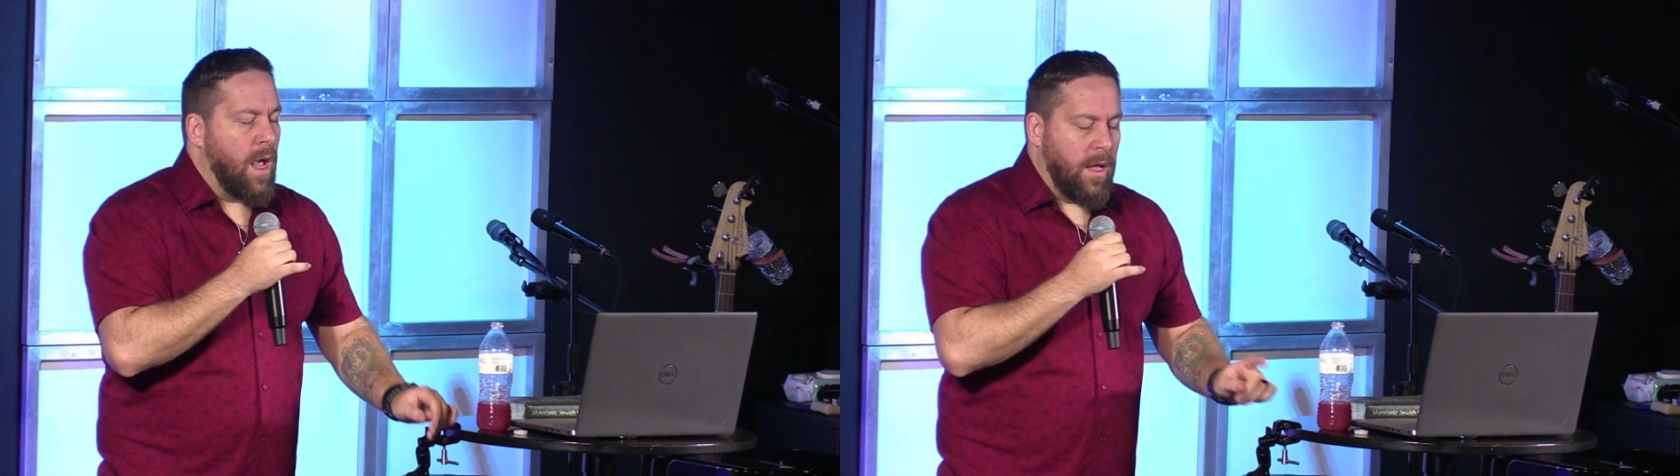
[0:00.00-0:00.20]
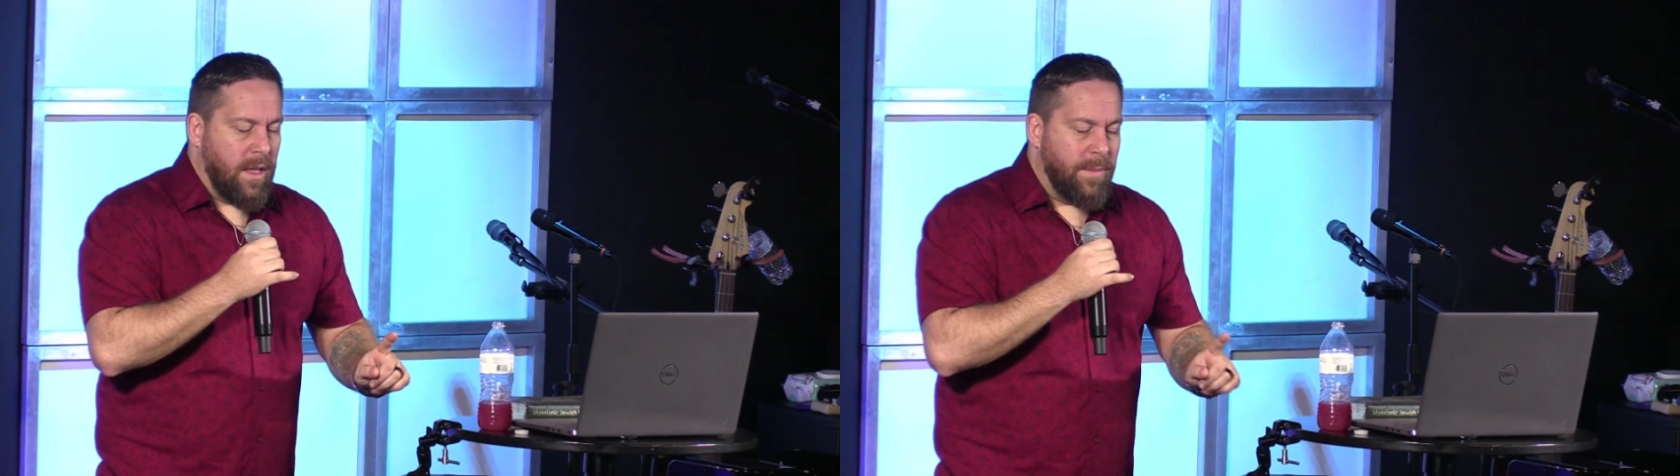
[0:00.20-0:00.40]

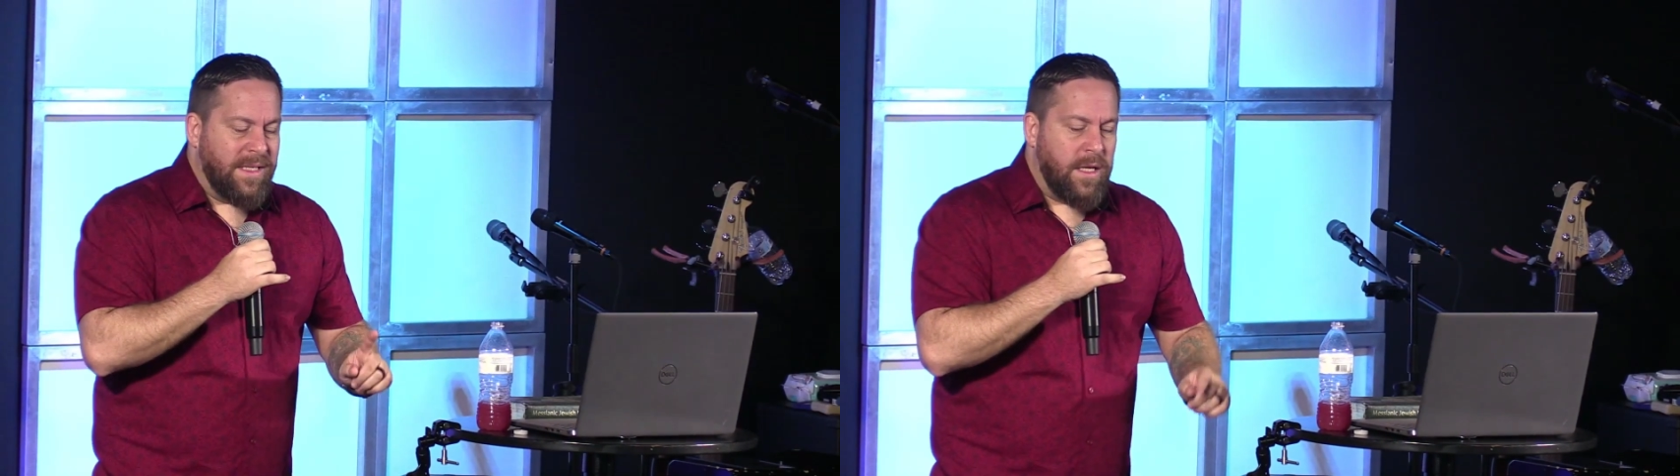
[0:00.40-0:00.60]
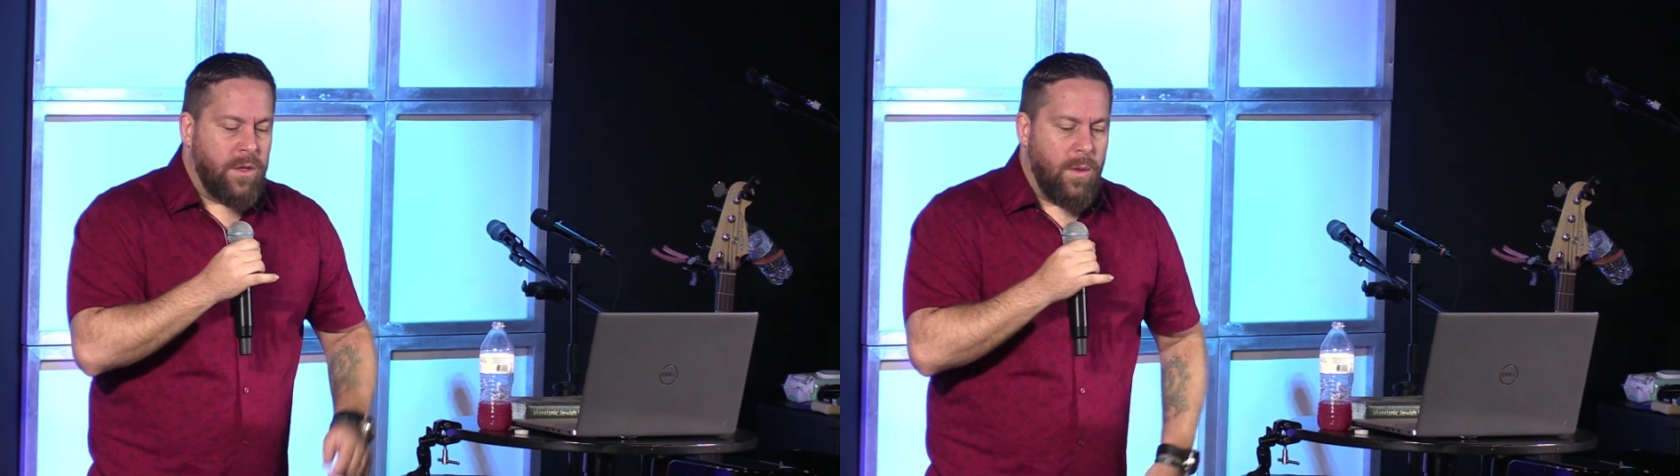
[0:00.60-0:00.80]
Uh, let me
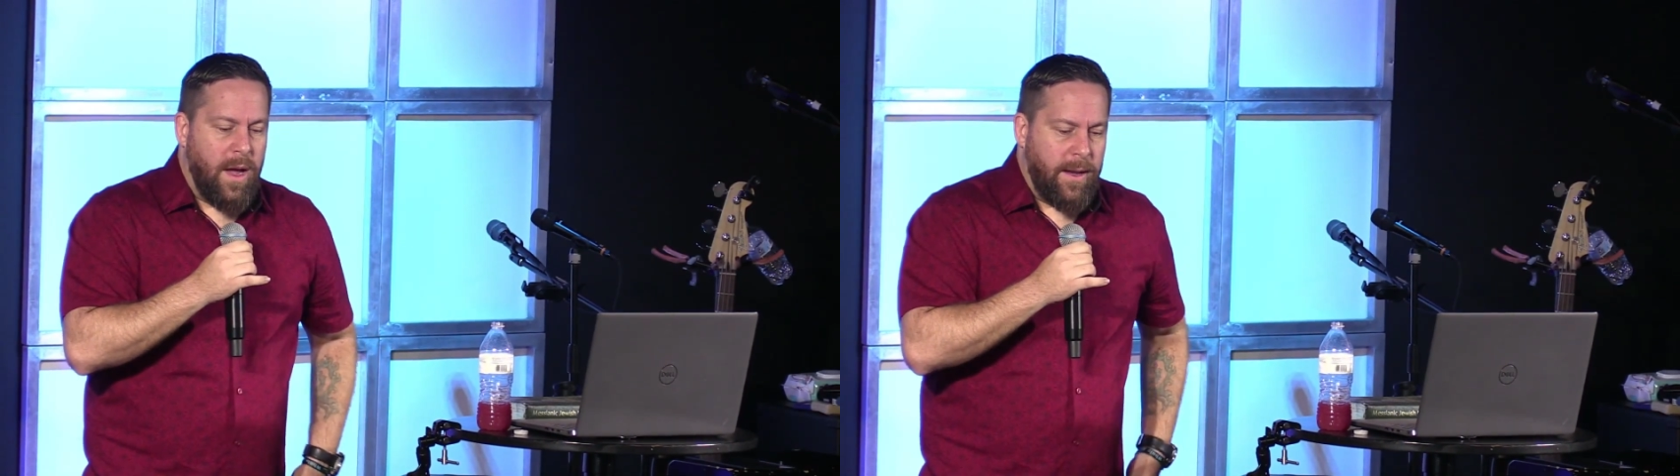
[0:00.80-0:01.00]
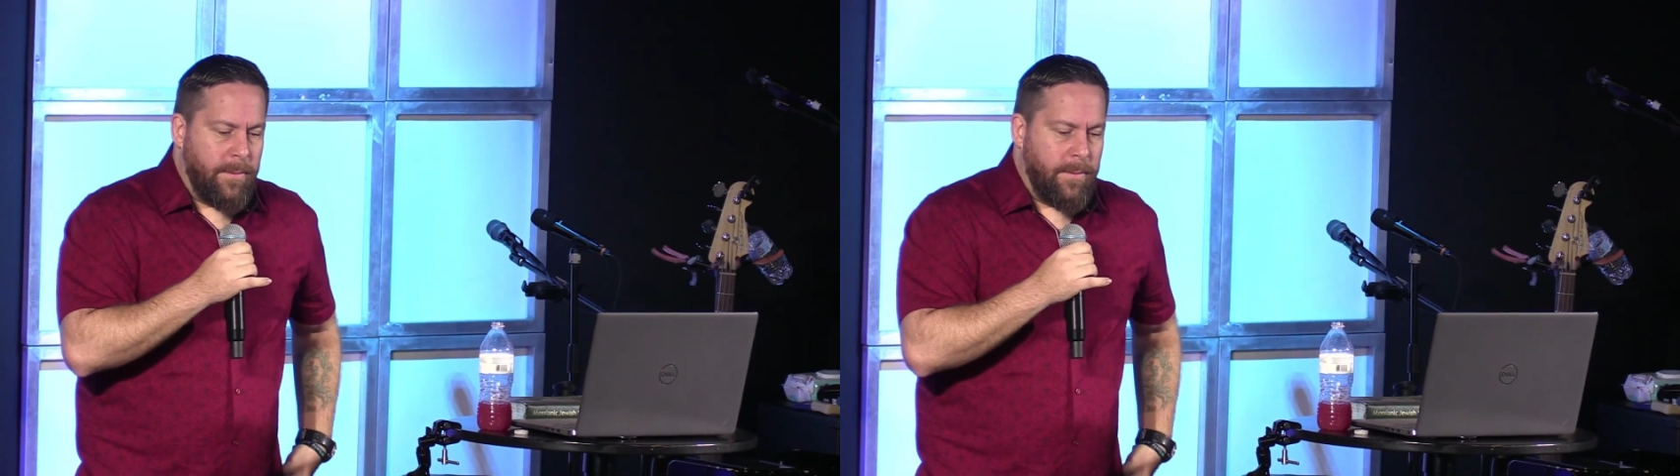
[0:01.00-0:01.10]
tell you why.